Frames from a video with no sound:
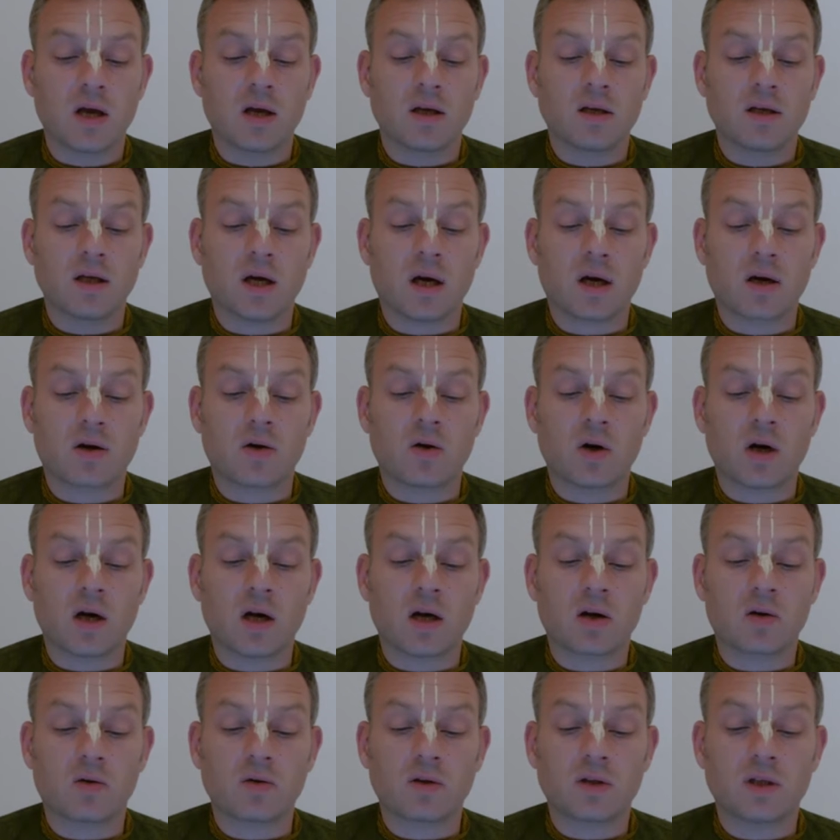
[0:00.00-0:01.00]

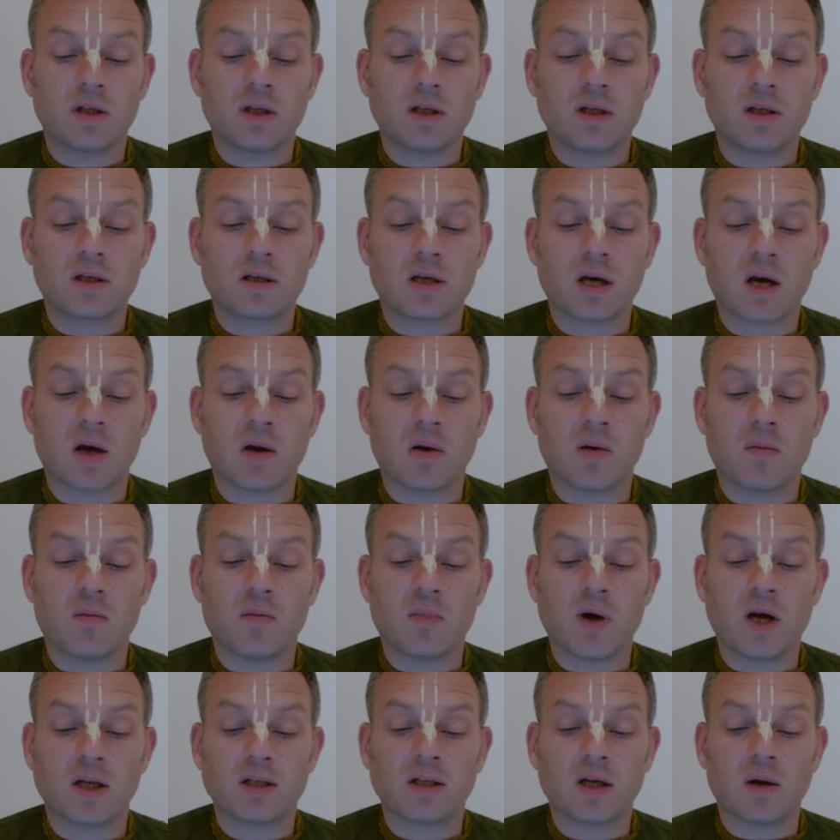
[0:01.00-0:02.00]
yakwaroti sa
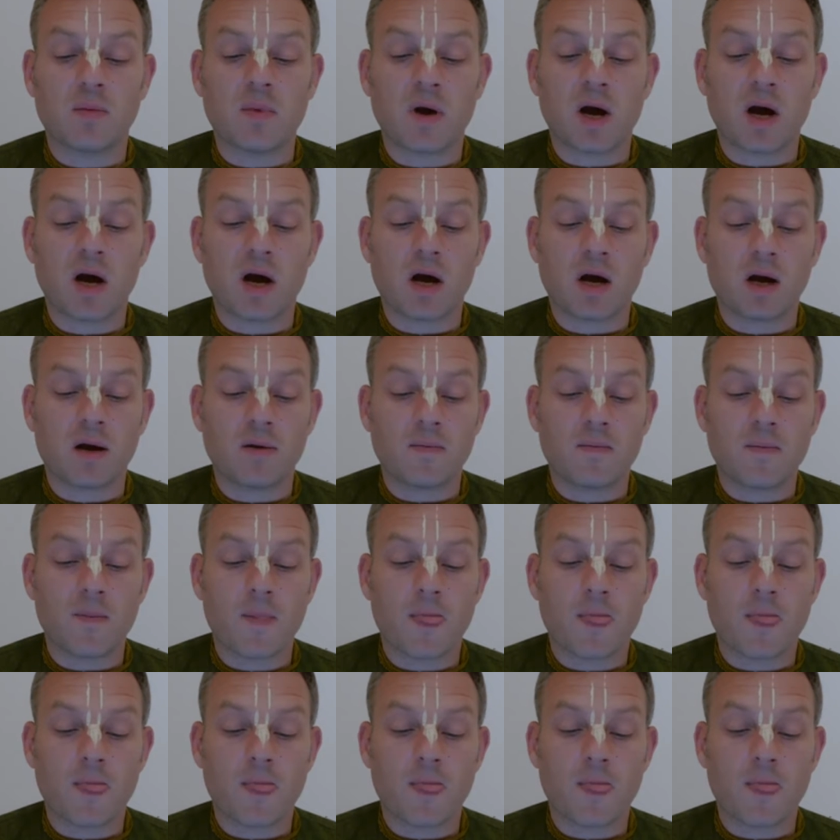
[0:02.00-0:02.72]
madhyamaha.